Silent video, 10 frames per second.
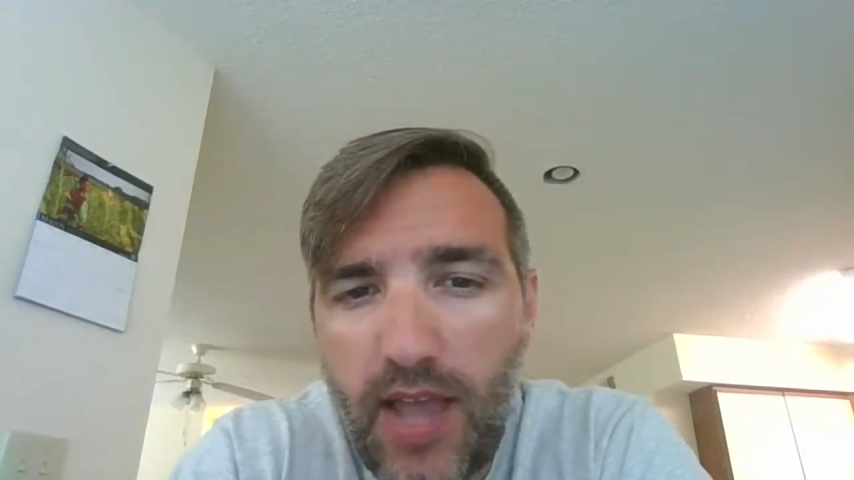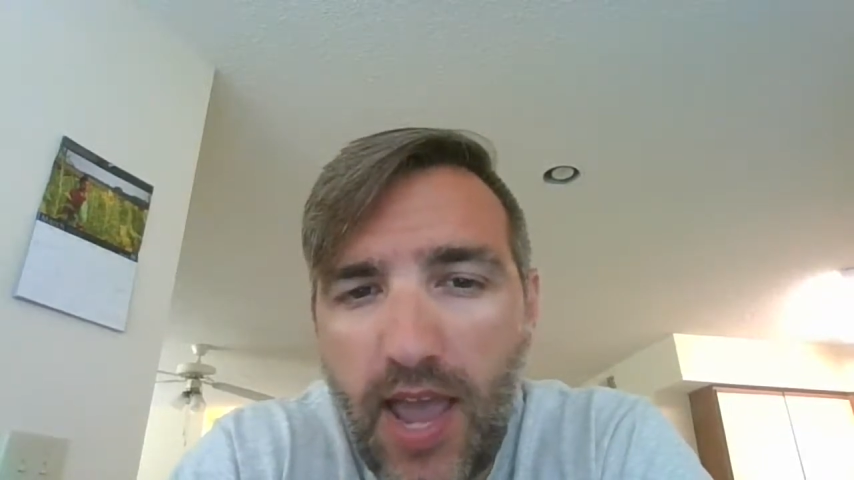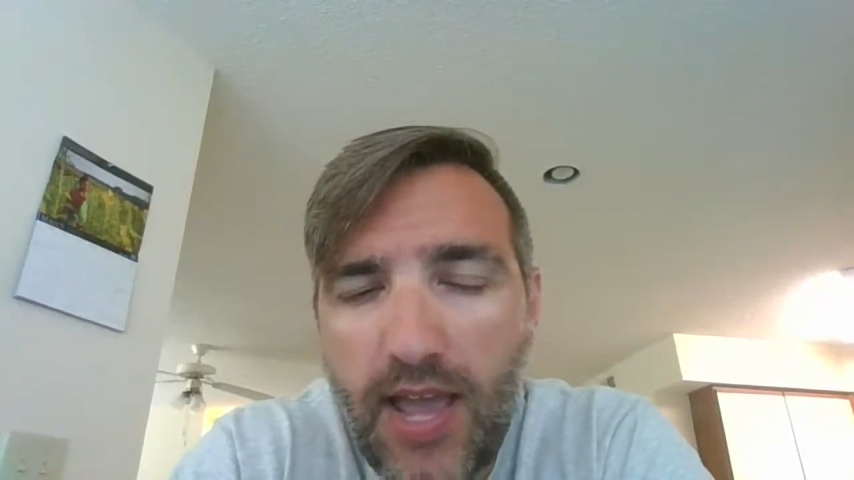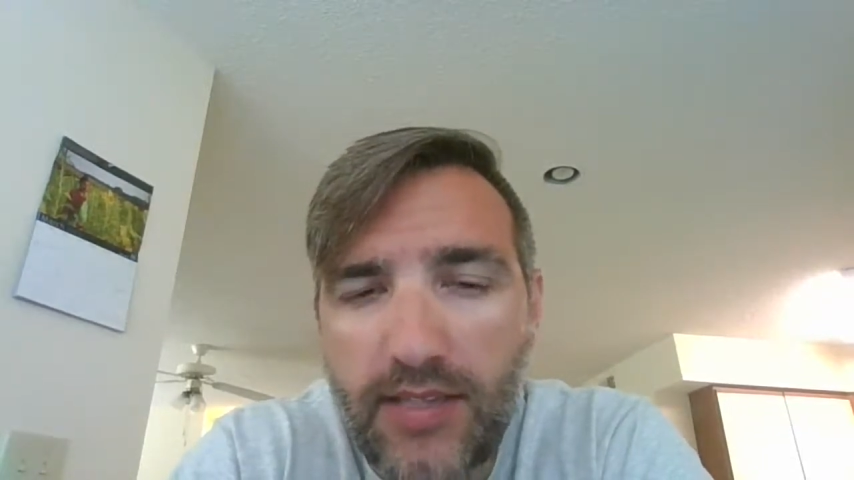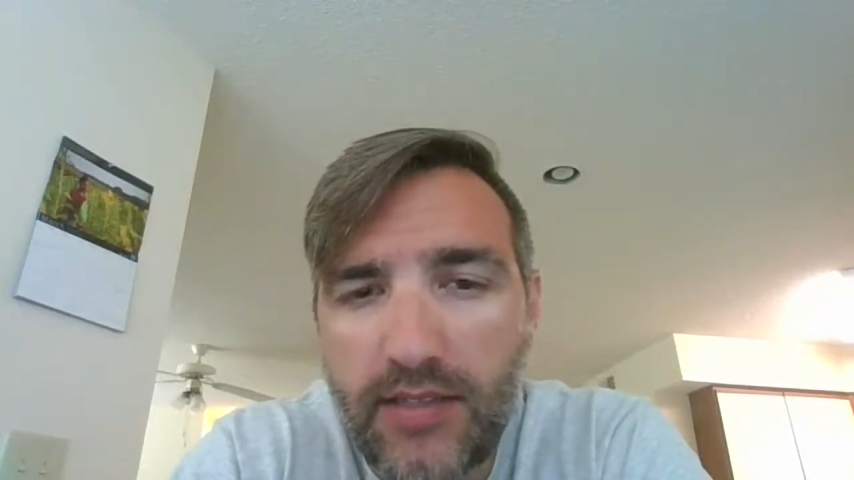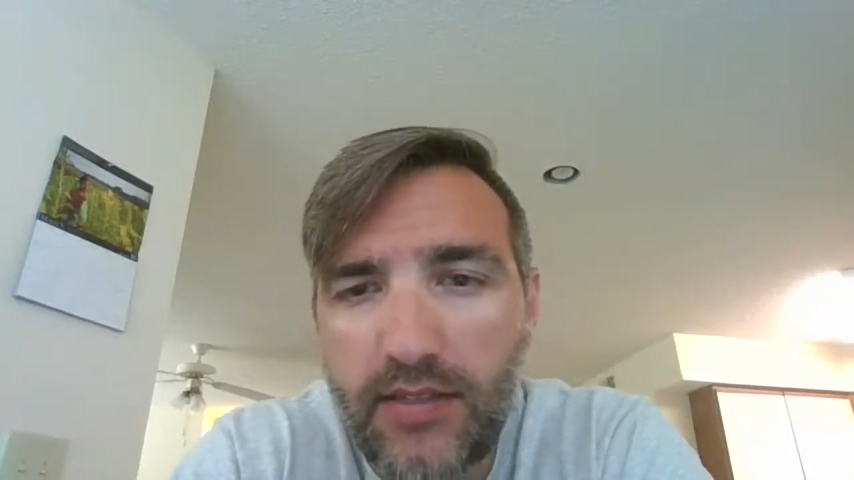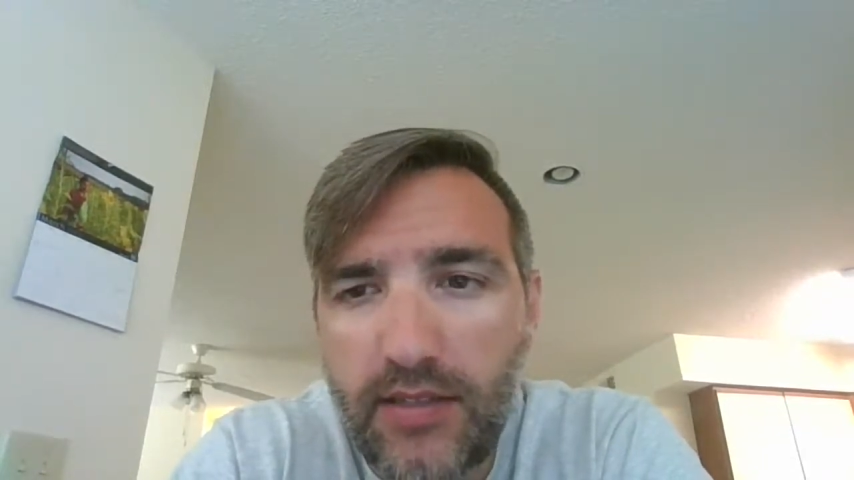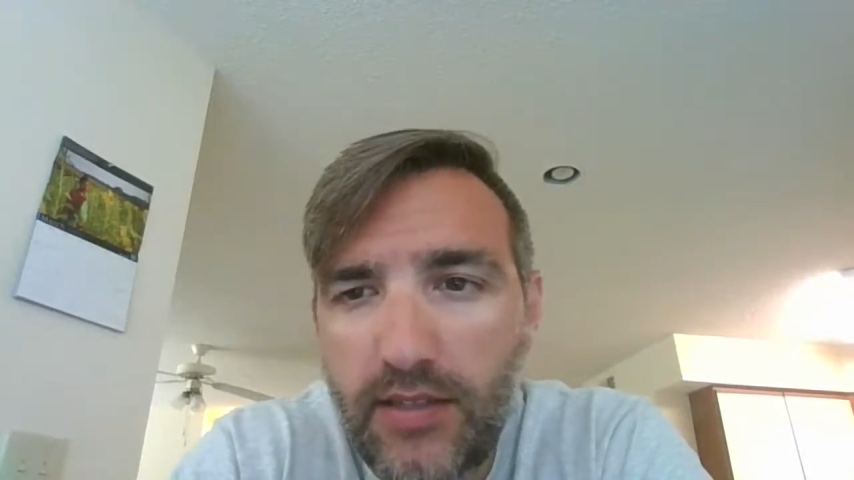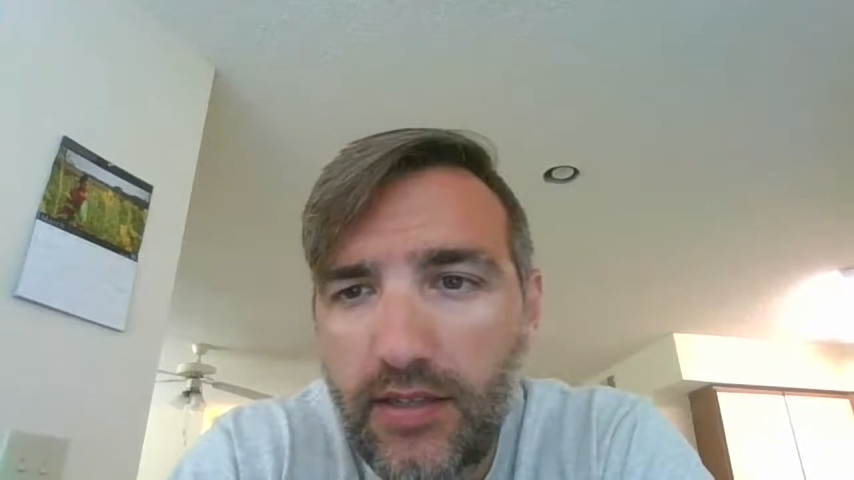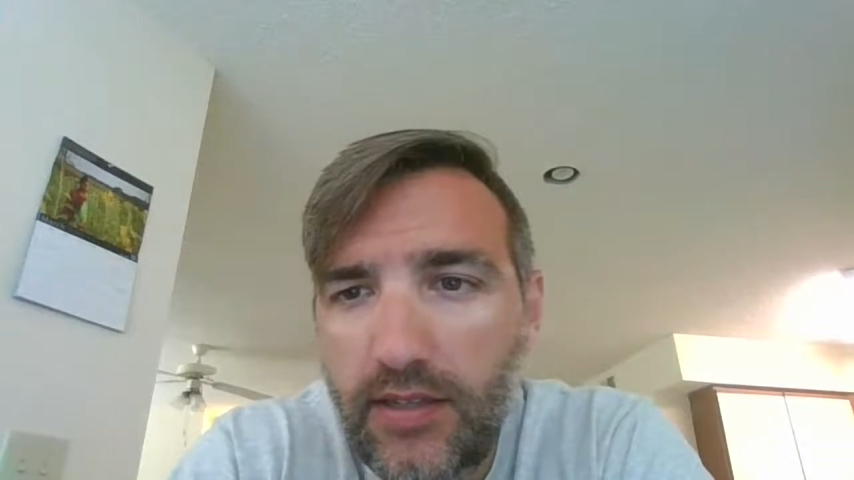ask
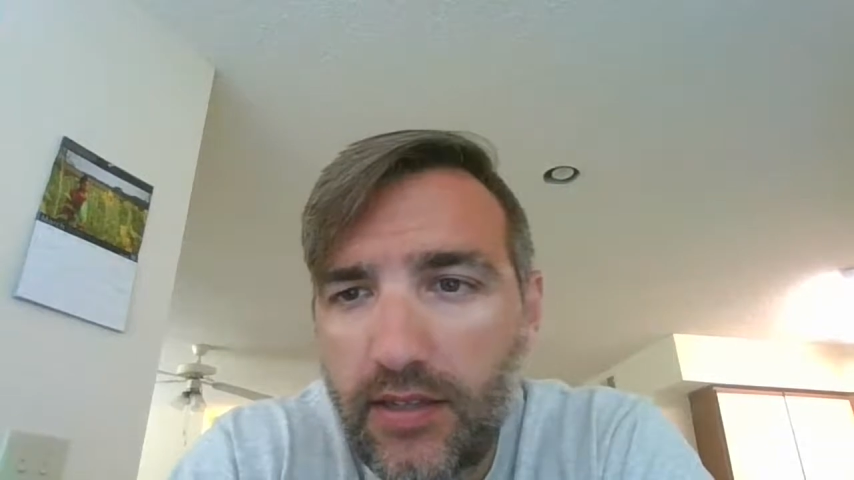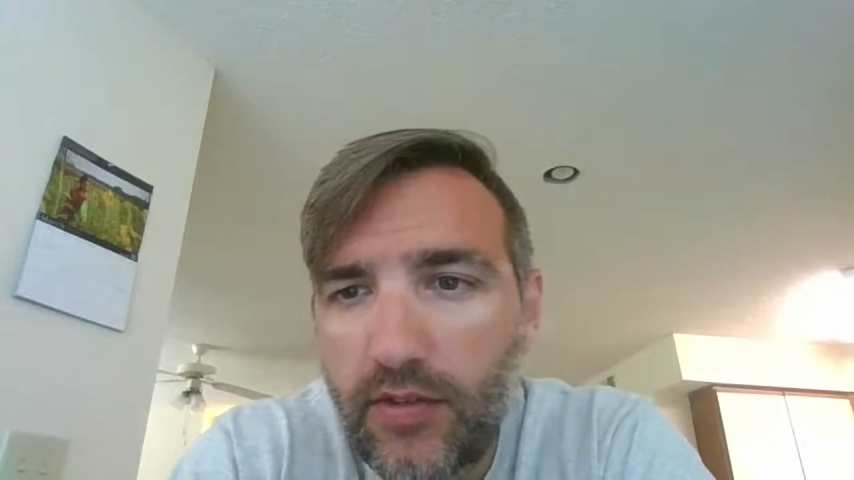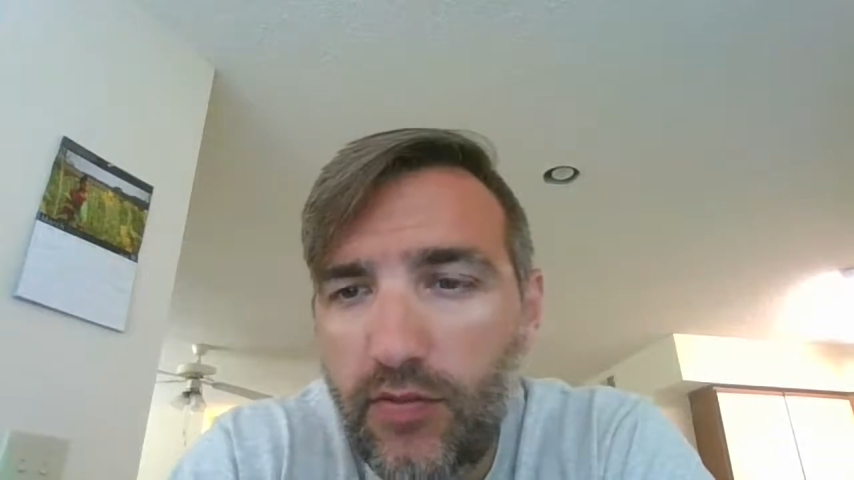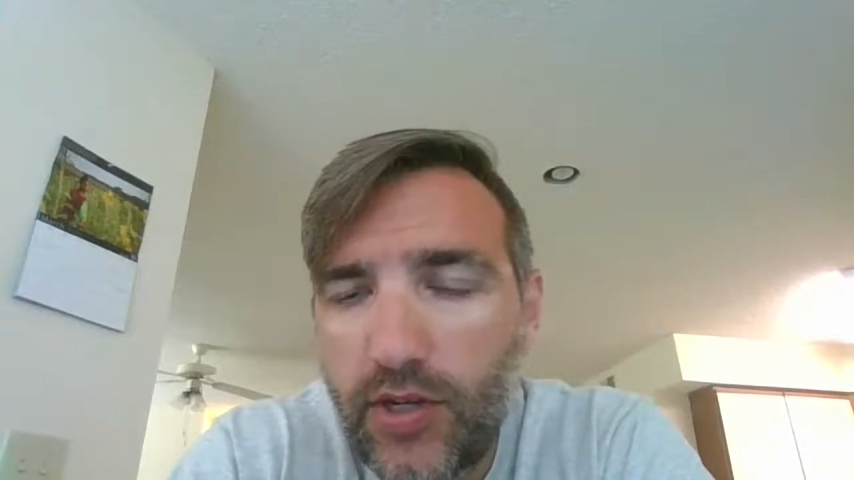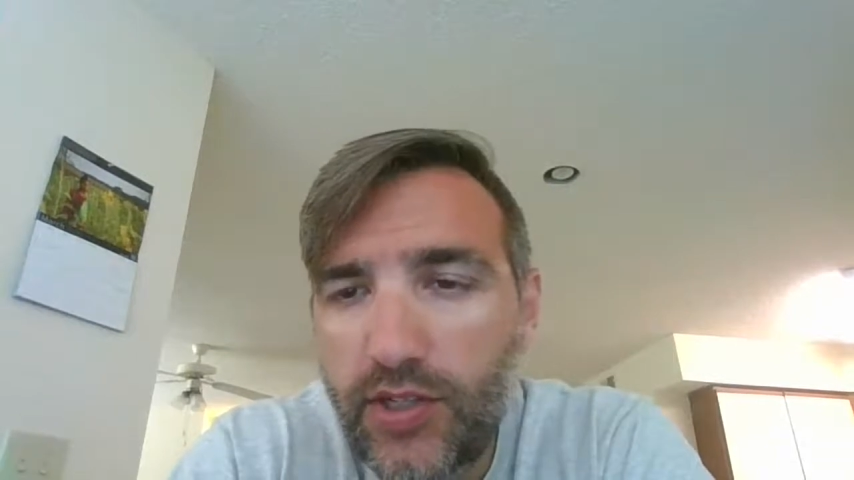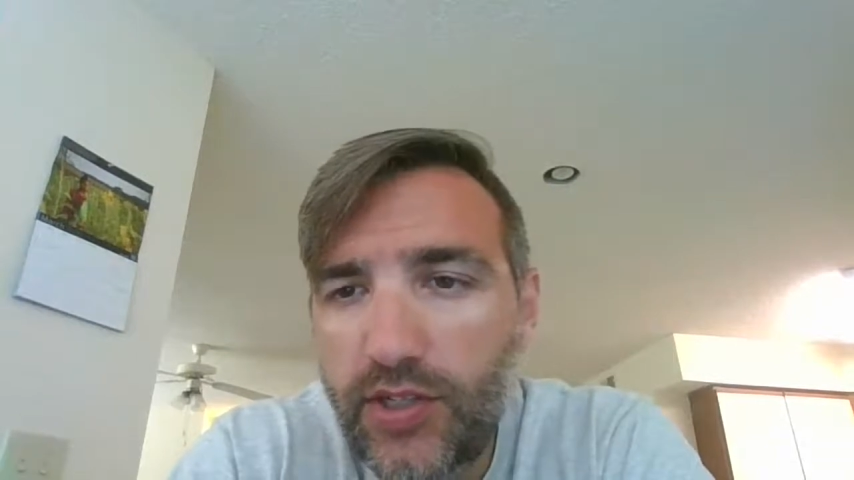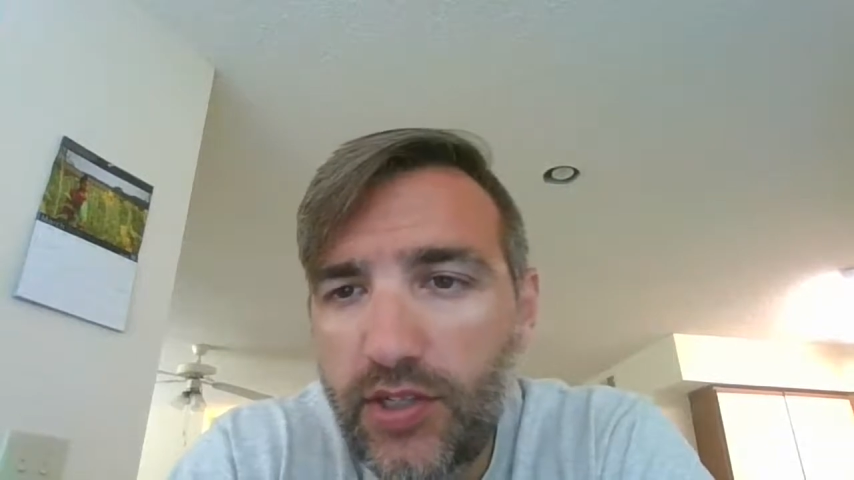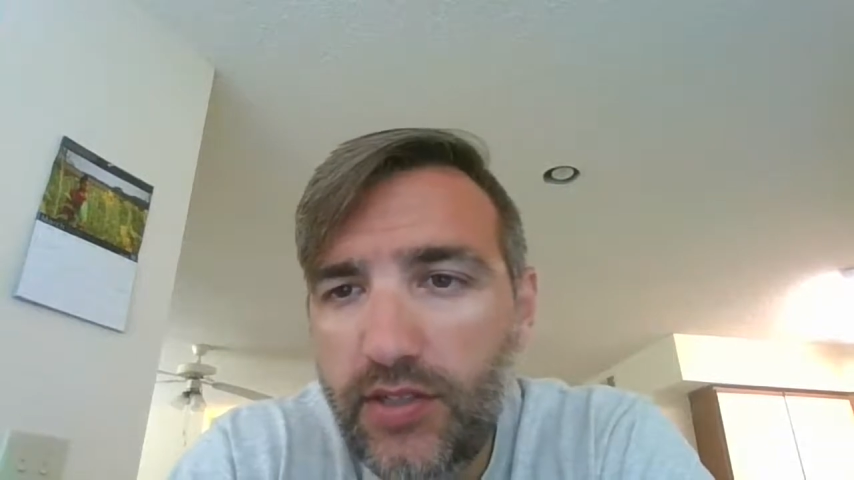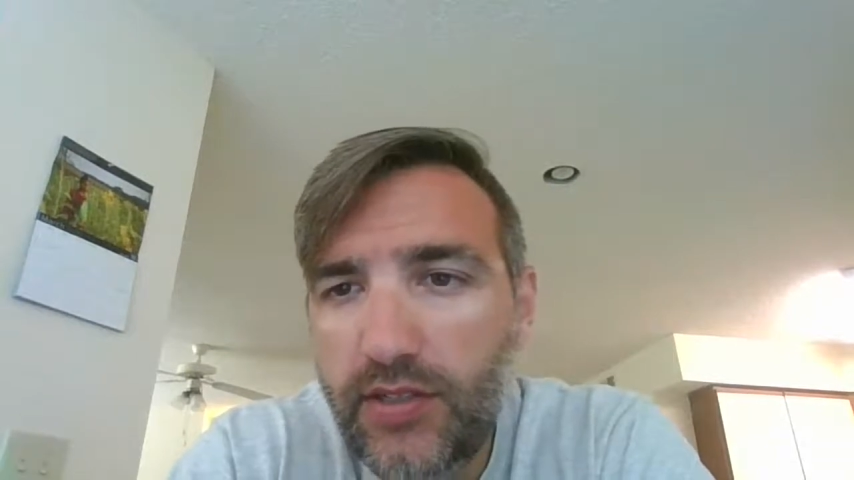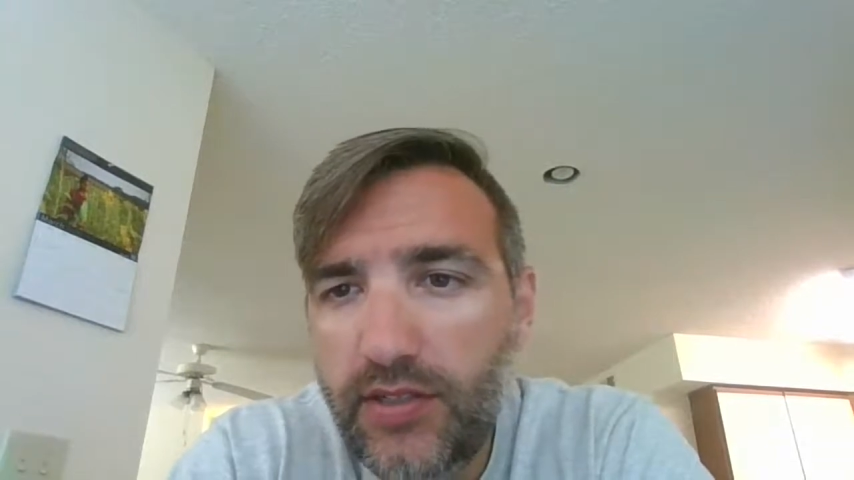
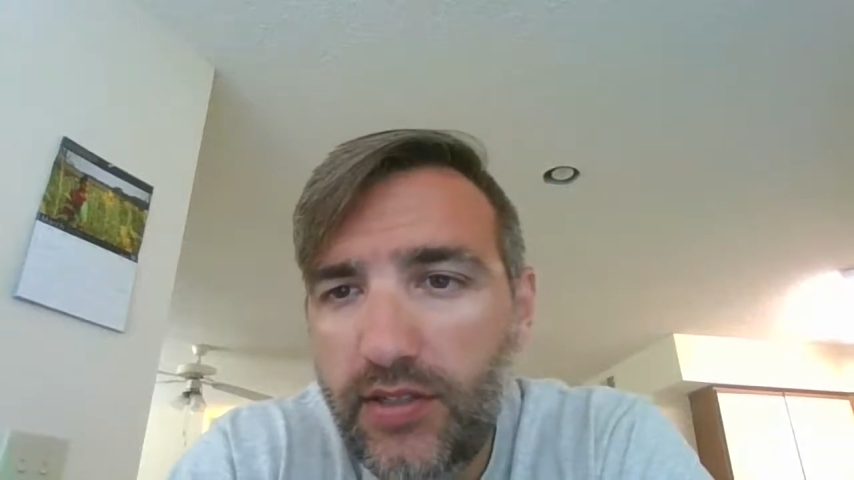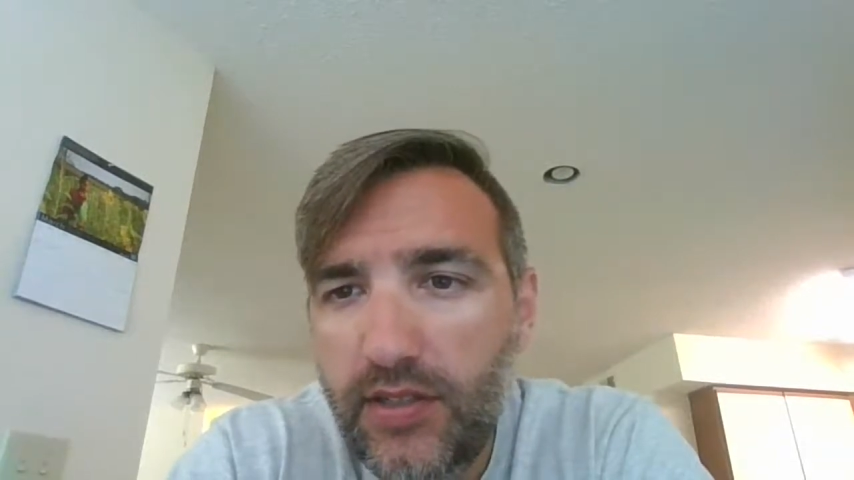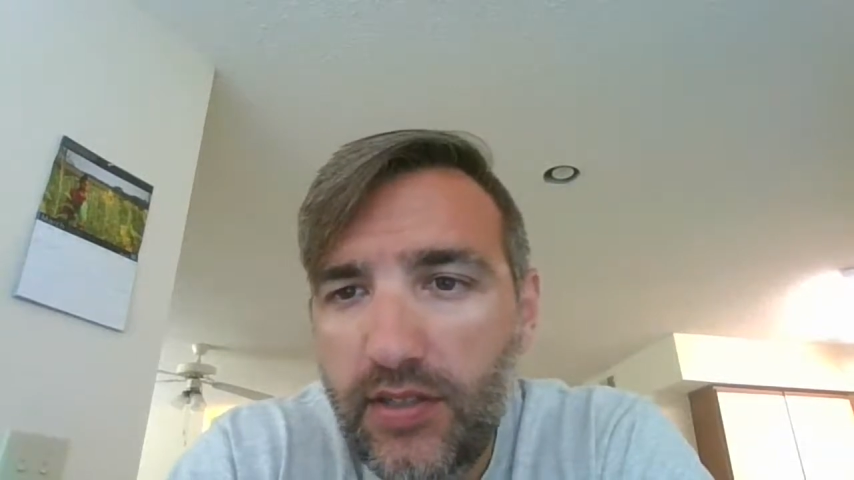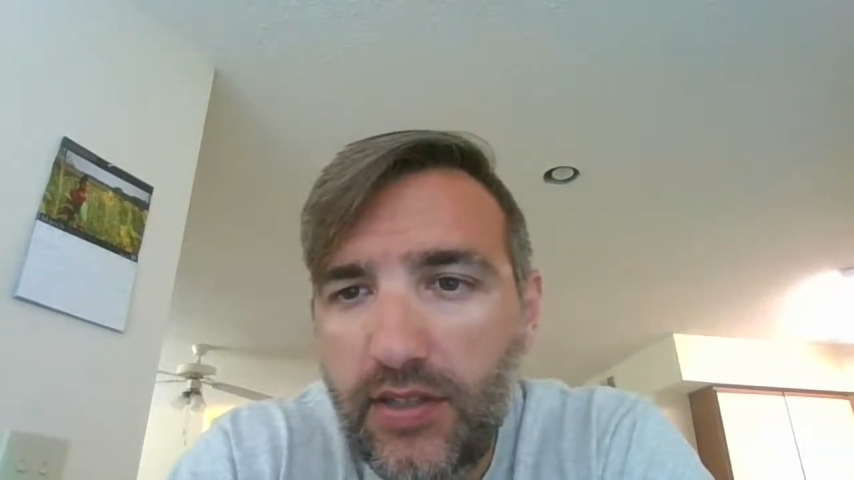questions.